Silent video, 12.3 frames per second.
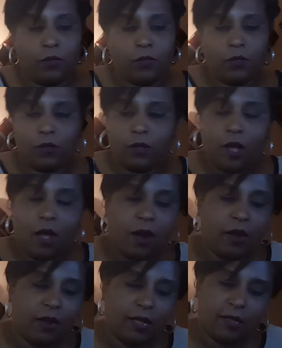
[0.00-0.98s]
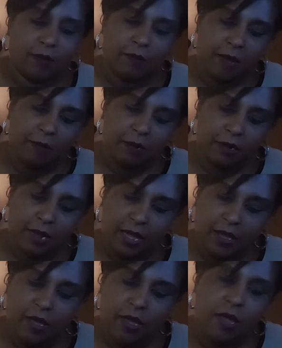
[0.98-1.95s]
card at the bottom of the deck.
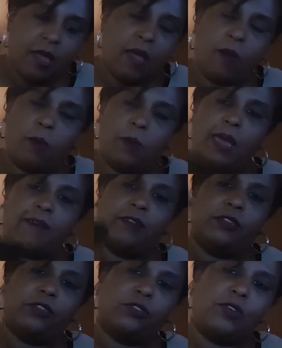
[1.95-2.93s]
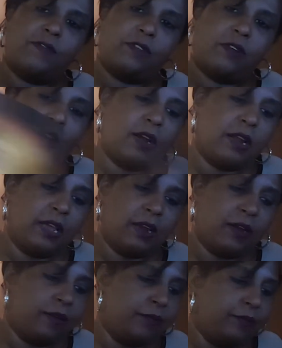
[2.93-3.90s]
And we have the strength card
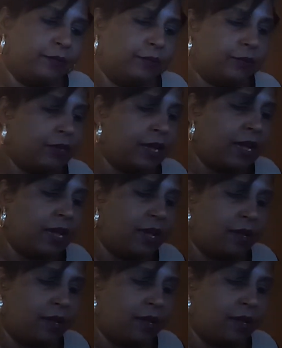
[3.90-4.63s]
here. Okay.